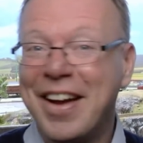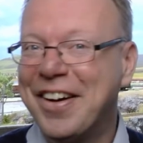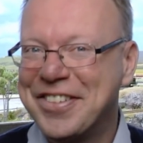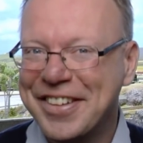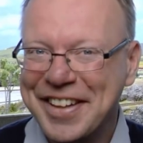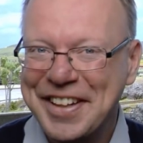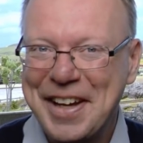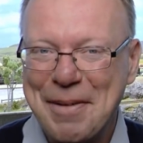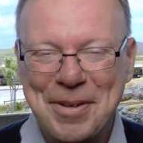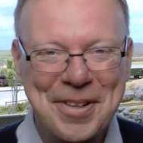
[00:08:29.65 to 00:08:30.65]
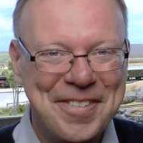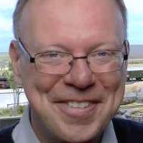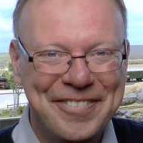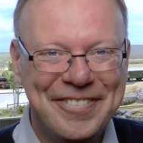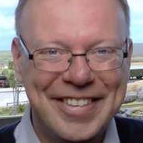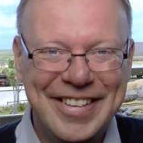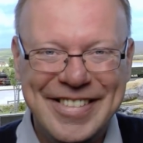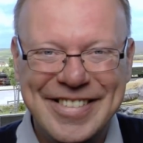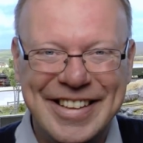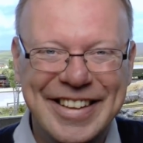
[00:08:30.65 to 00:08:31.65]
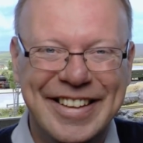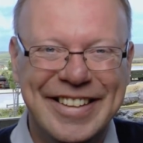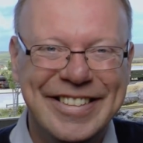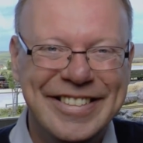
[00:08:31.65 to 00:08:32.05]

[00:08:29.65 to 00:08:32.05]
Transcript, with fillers: Until that happens, see ya!